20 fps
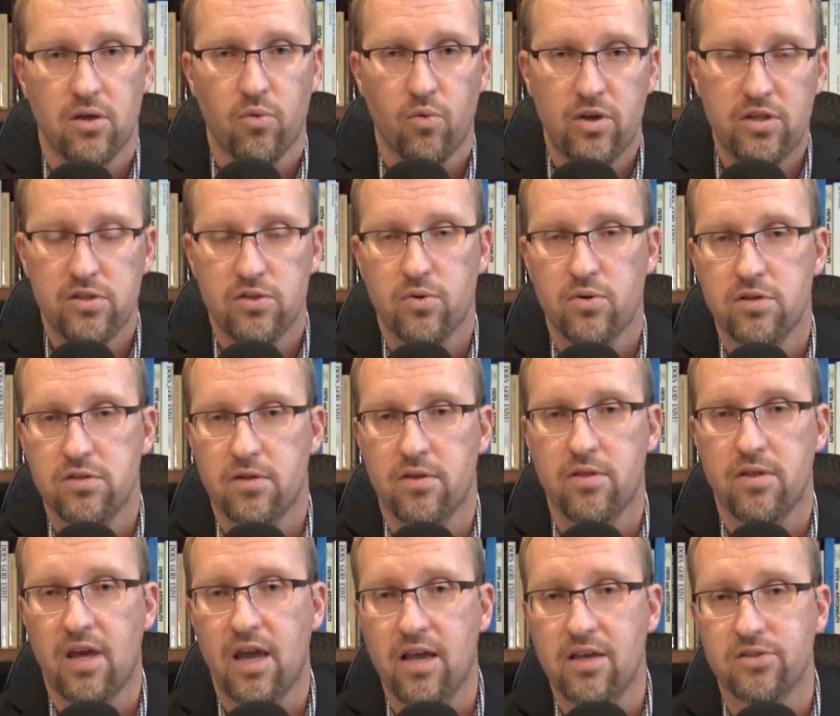what sorts of
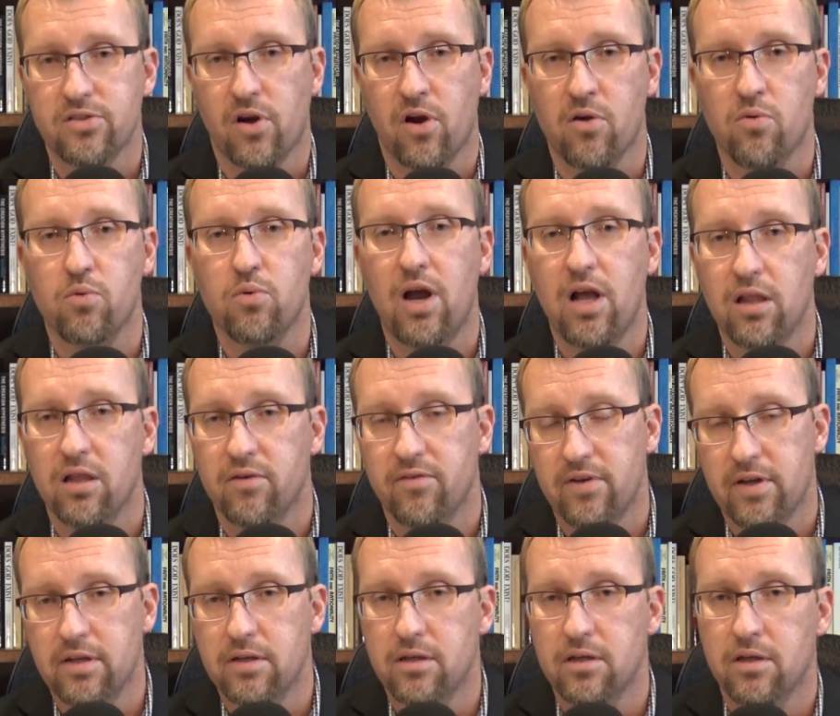things are
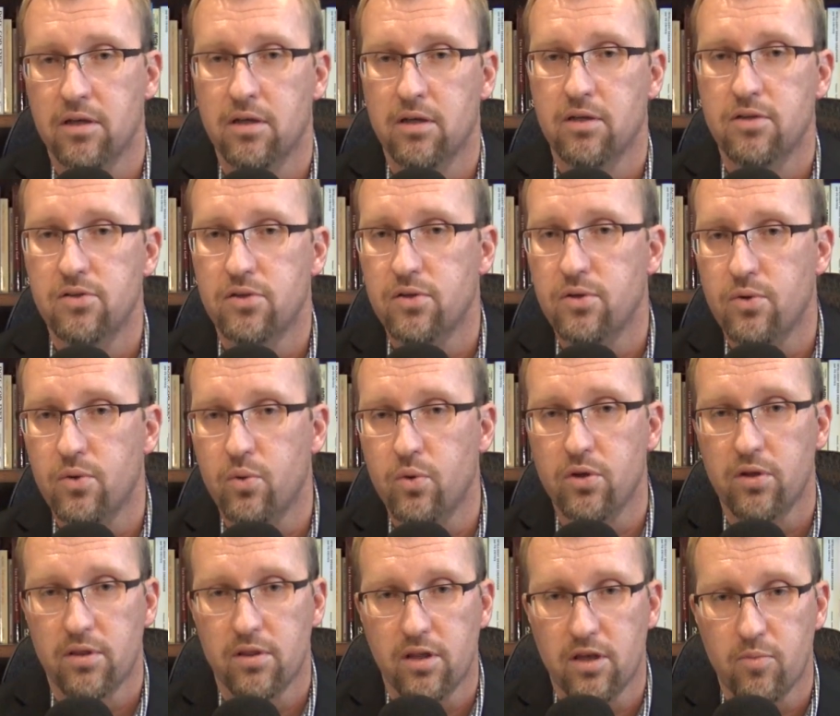relevant to
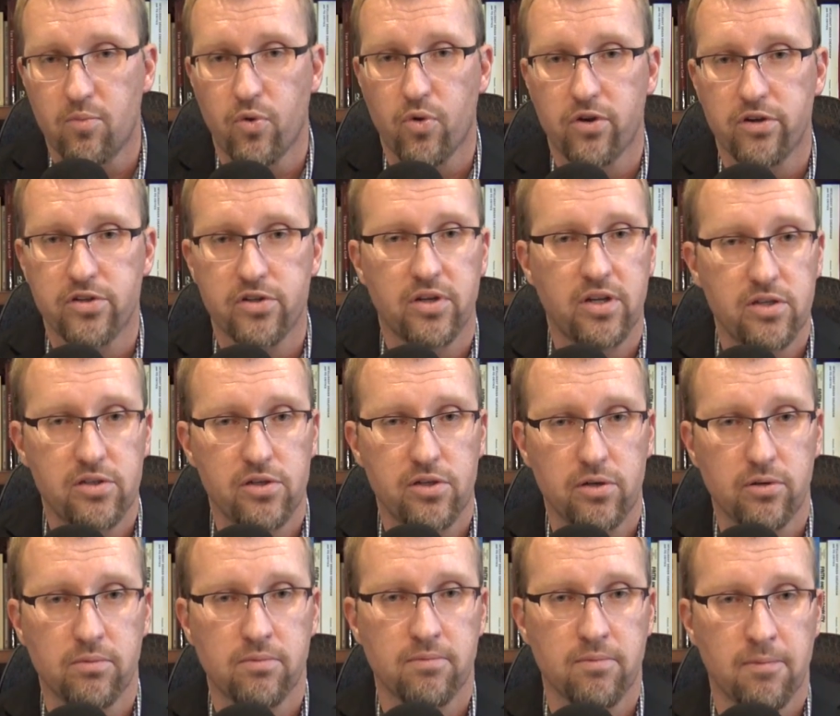the abortion
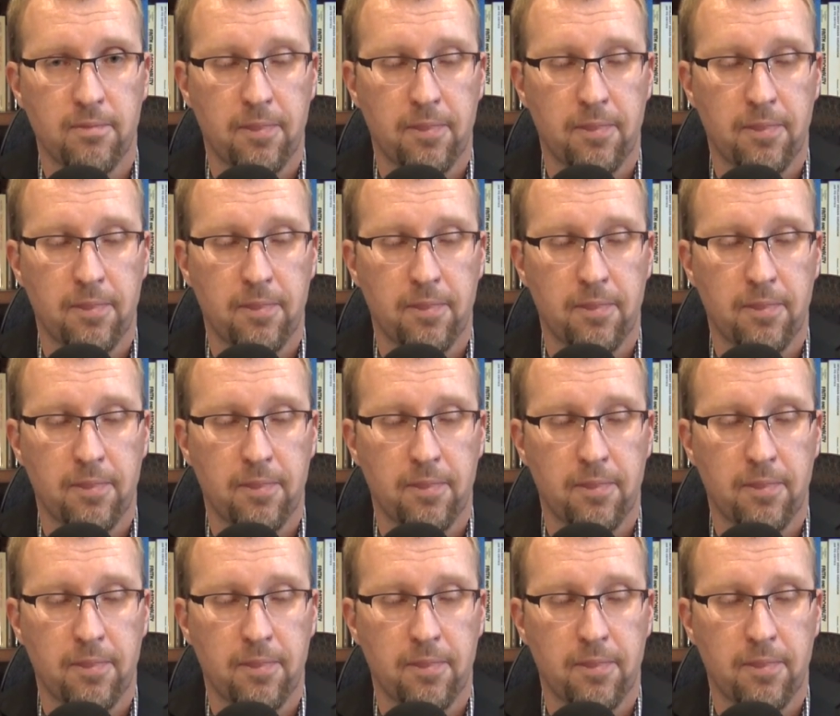issue.